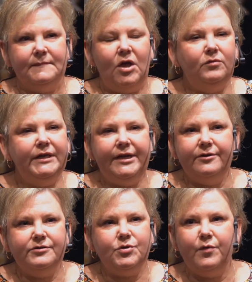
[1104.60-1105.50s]
Only in
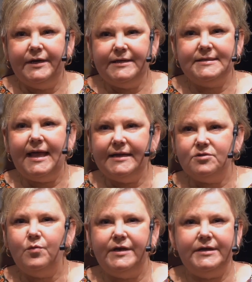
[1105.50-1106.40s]
her 20s, late
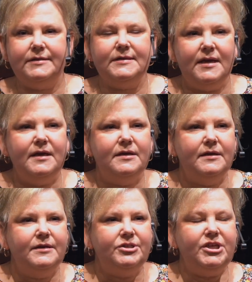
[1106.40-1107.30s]
20s,
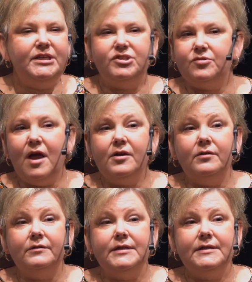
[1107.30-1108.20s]
she had
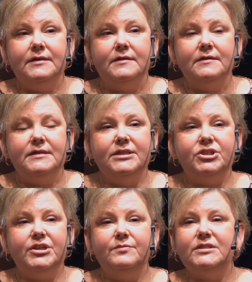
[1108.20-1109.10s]
struggled since
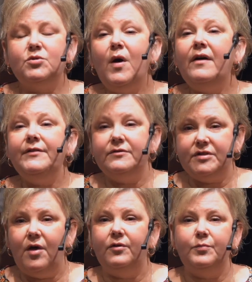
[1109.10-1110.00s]
she was 12
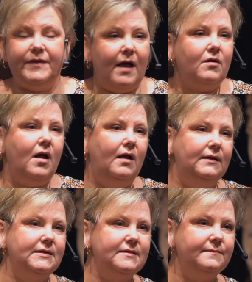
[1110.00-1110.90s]
years old with
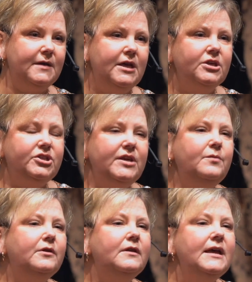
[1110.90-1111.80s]
alcoholism. She
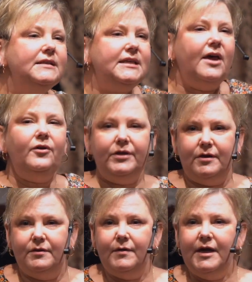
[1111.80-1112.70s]
will tell
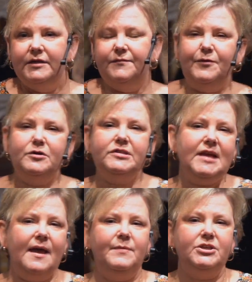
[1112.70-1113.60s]
you the first
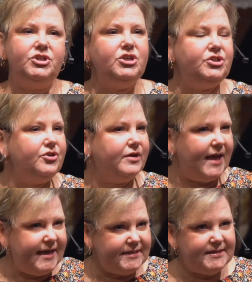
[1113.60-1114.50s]
time that she took
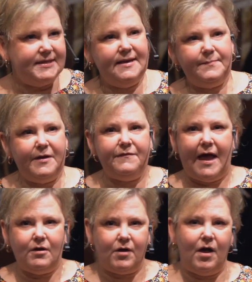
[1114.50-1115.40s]
a sip of
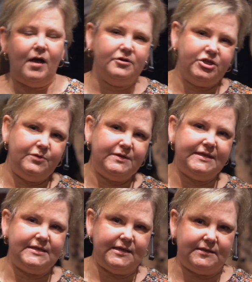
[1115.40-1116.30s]
alcohol, she was
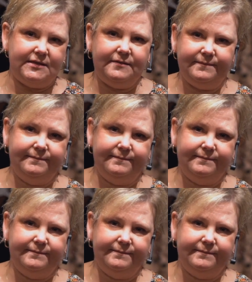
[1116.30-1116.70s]
addicted.